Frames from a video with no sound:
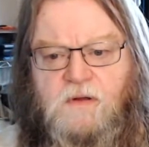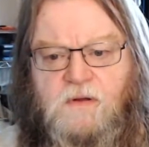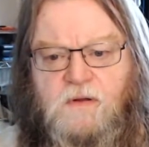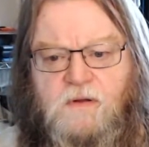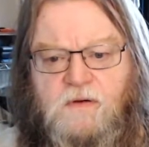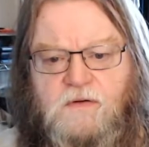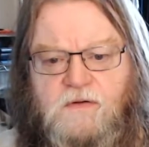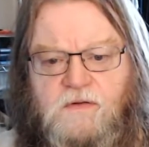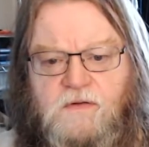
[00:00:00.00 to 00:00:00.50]

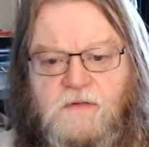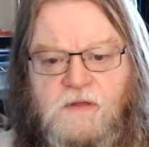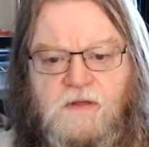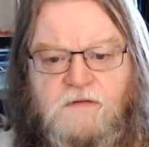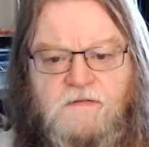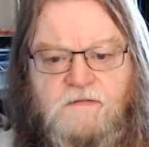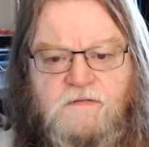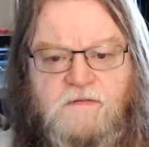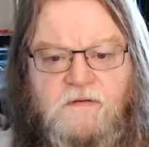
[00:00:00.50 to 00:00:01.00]
to
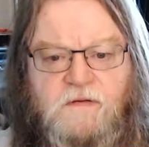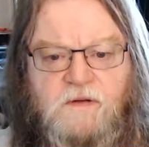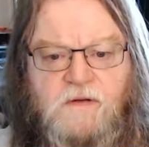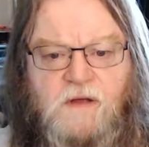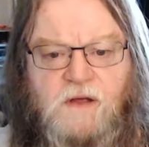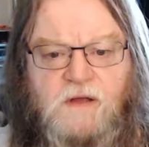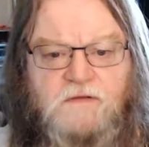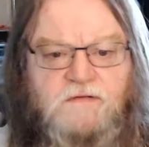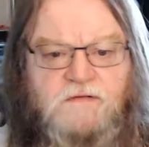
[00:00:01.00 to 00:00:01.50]
this,
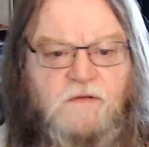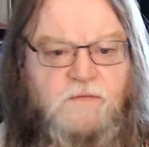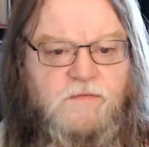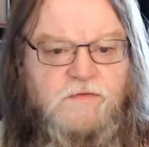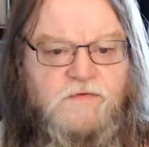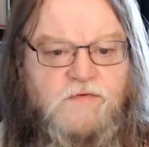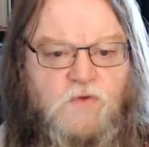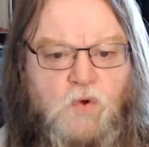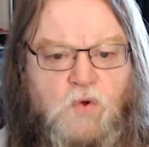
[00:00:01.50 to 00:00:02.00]
some of
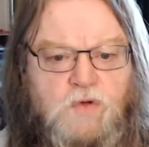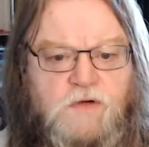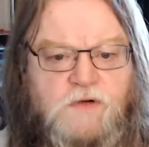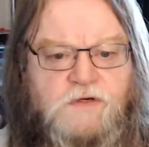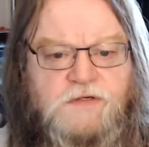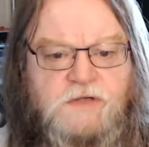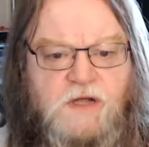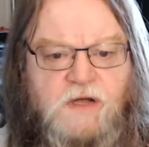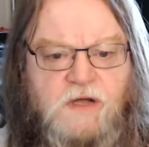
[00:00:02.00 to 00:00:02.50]
his older
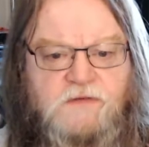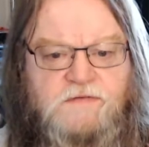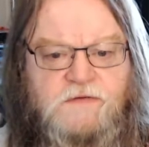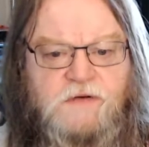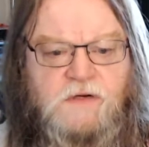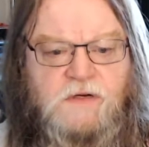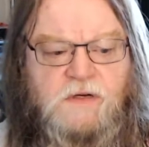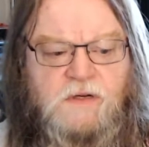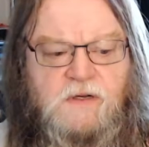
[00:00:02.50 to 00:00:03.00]
stuff,
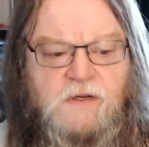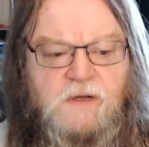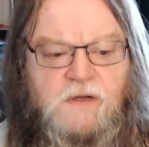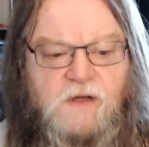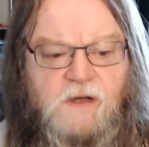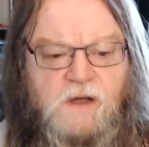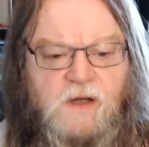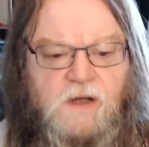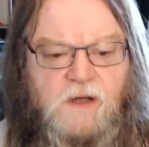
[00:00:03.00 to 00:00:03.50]

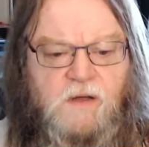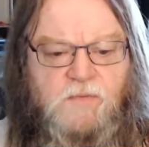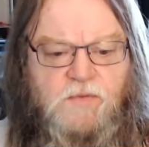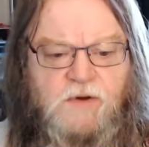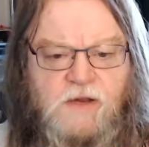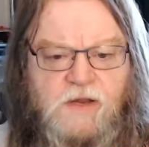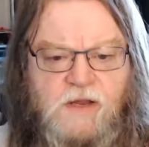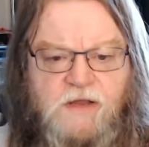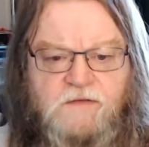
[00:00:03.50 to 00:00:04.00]
but
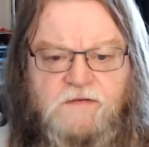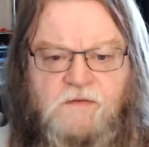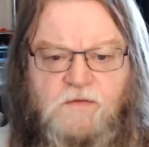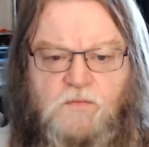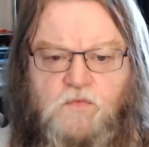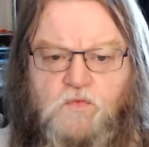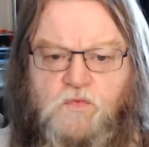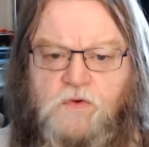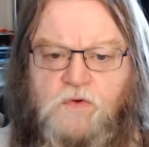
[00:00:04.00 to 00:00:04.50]
he has
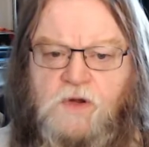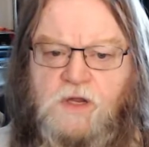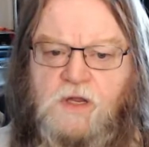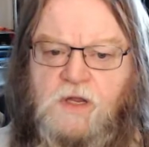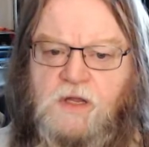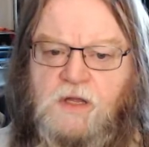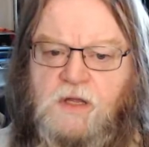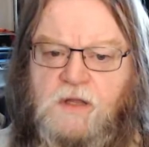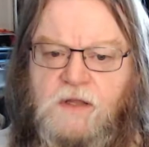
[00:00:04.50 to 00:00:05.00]
some
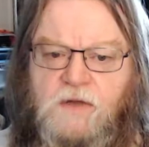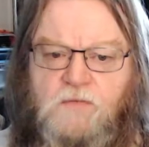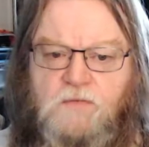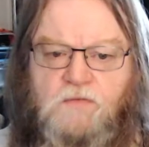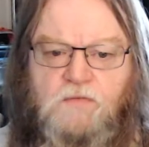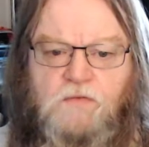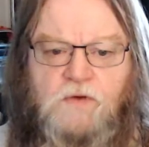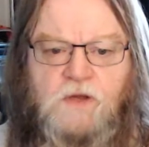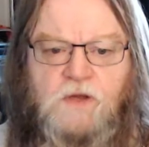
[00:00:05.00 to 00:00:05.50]
really,
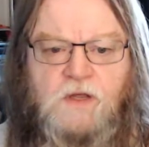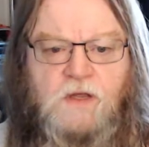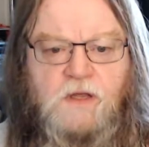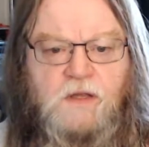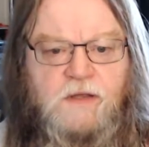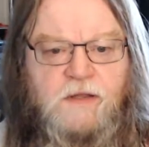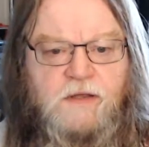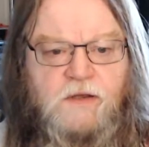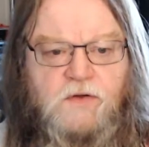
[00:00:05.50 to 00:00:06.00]

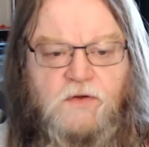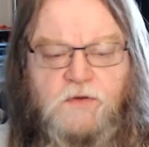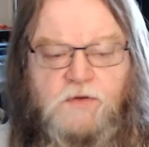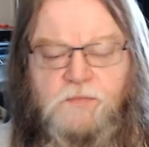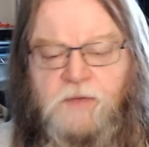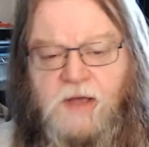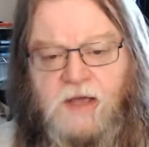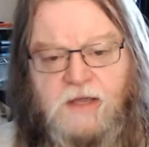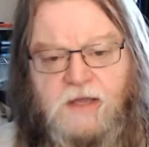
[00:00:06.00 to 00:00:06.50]
really good
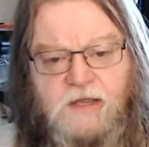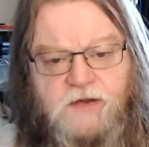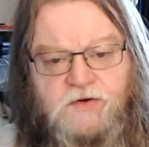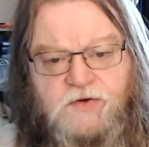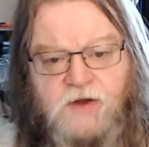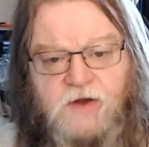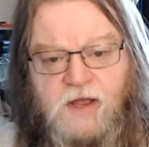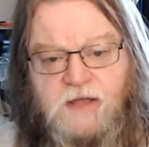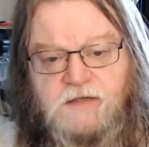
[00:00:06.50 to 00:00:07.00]
backing
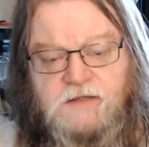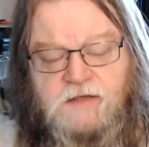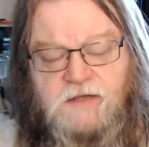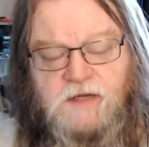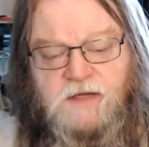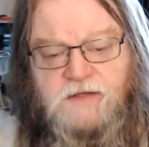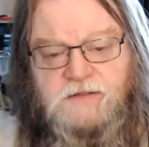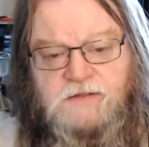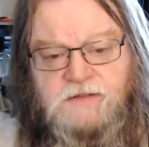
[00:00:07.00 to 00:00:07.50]
tracks.
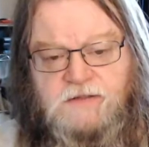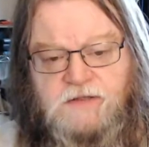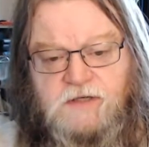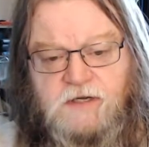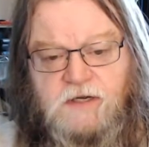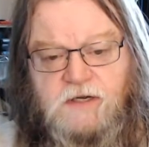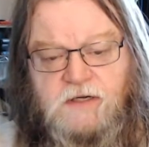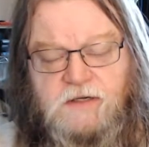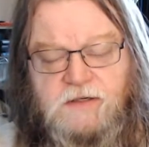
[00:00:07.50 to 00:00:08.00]
I
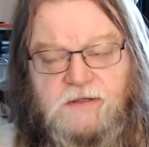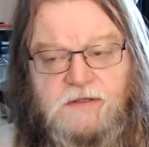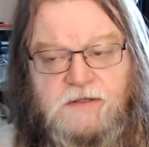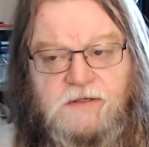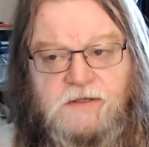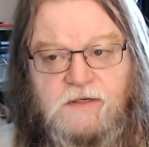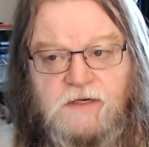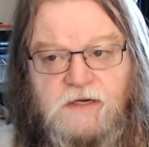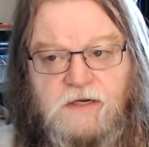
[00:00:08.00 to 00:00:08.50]

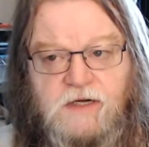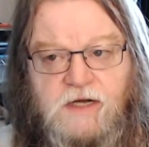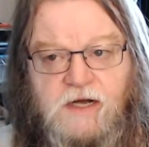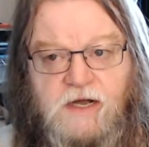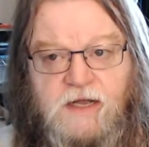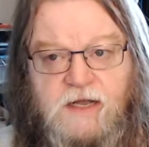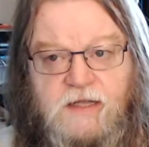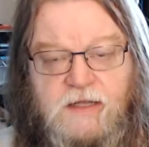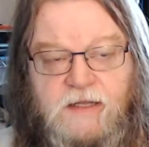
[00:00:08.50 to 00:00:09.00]

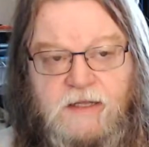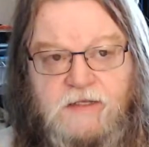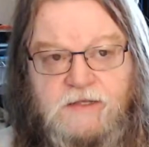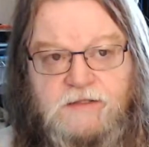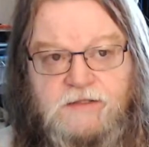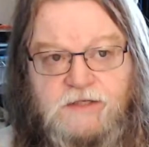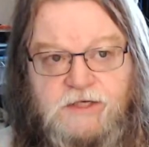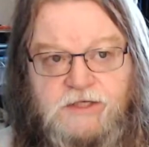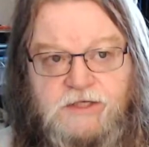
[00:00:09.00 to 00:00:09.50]
highly
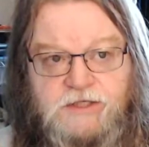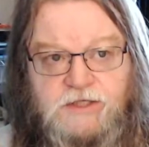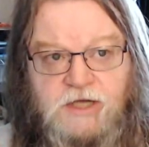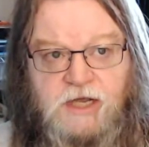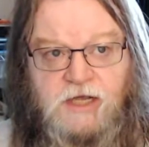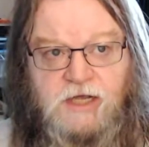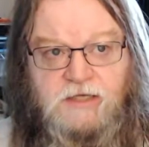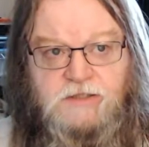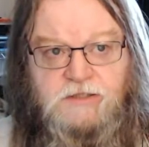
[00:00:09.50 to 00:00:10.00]

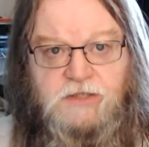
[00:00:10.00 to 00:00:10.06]
suggest.